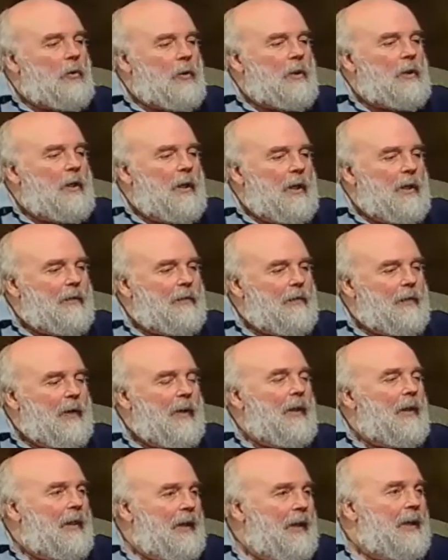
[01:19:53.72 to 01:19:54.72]
enough,
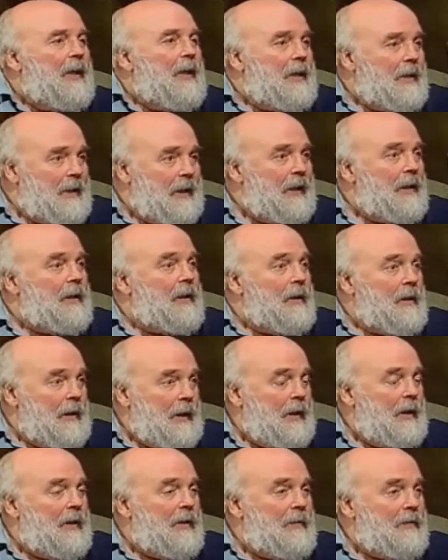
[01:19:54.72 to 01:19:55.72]
then I'll get the
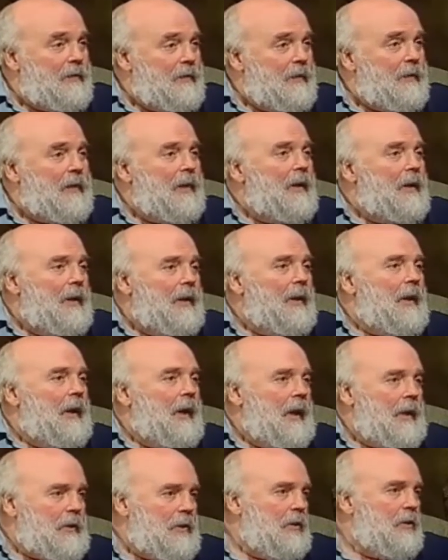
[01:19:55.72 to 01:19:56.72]
love that
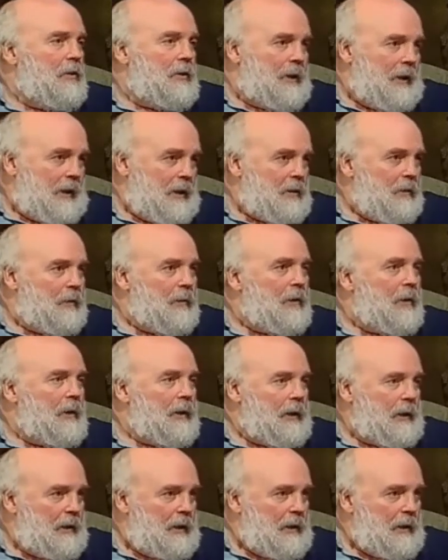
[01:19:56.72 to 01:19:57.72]
I so
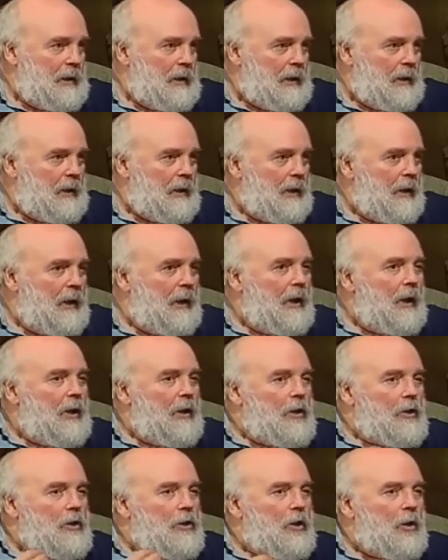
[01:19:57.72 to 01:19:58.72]
desperately need.
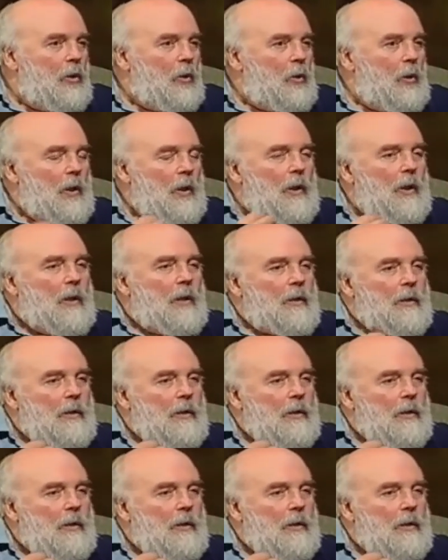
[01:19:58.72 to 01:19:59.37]
So the